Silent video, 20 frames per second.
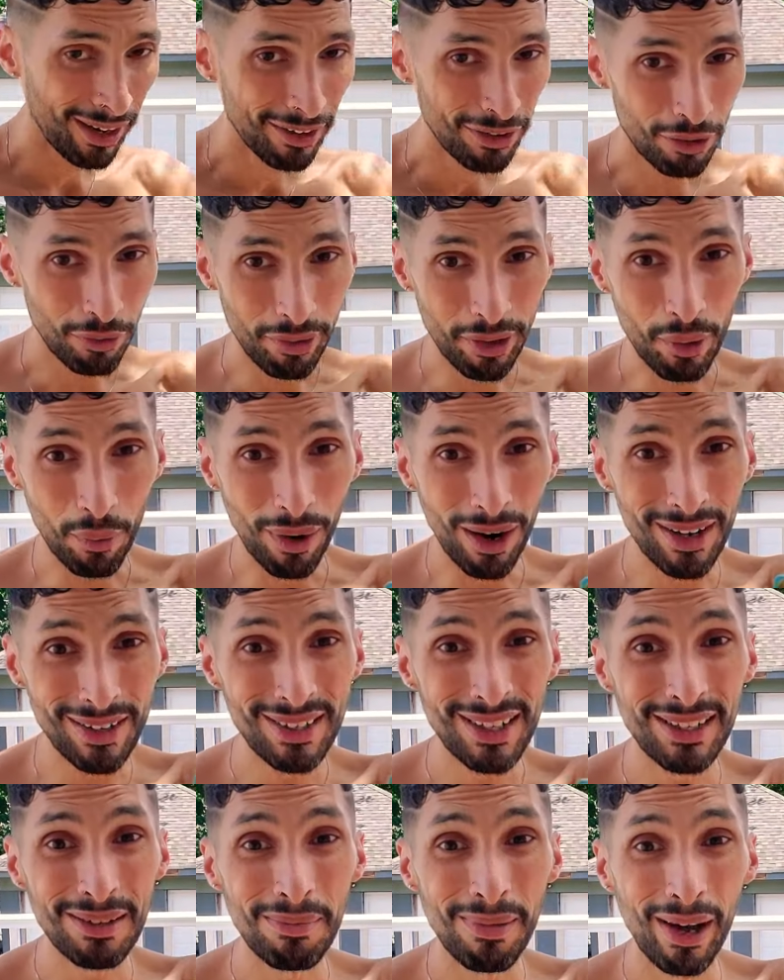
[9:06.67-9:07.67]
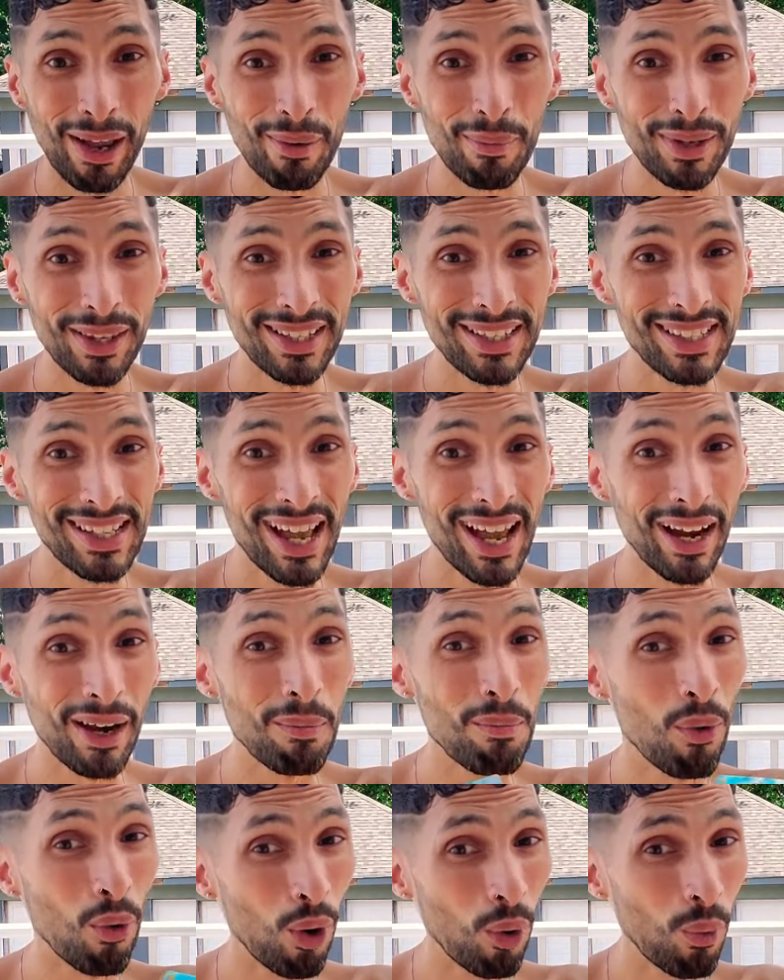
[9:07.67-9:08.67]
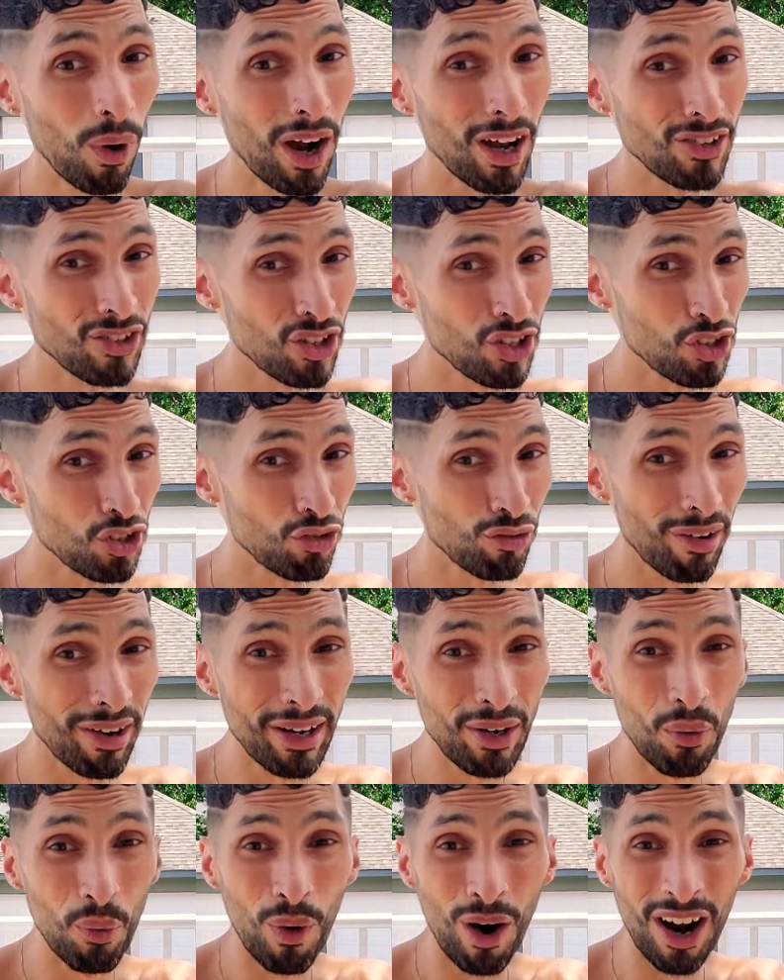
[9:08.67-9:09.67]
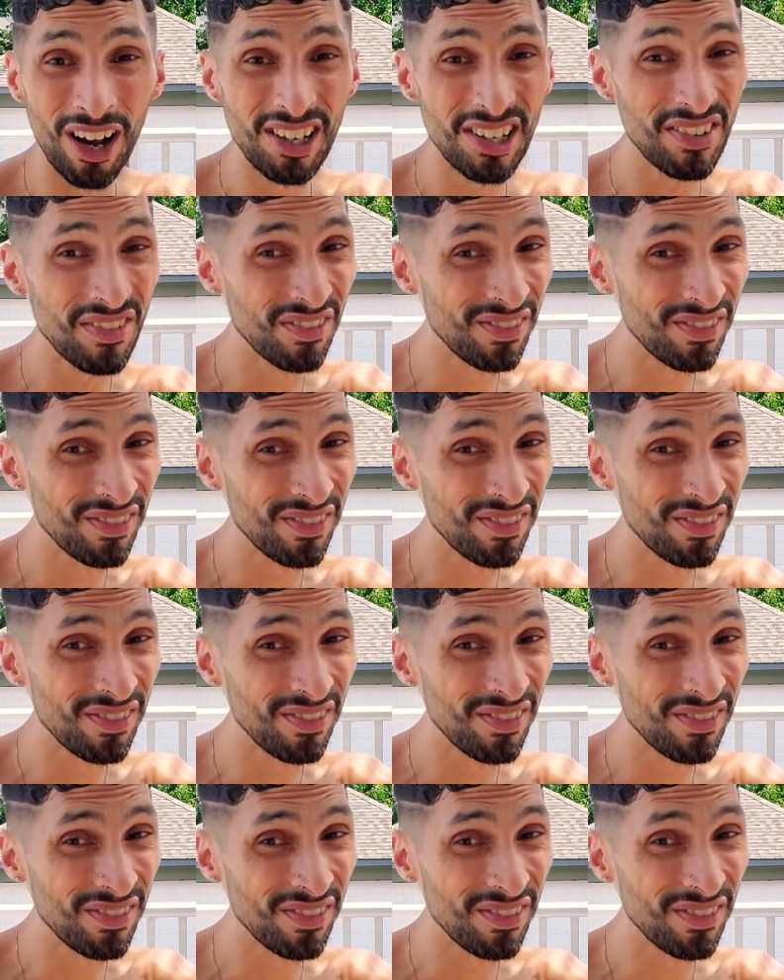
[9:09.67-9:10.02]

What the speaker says: Three of Wands at the bottom of the deck. More wands, just straight wands,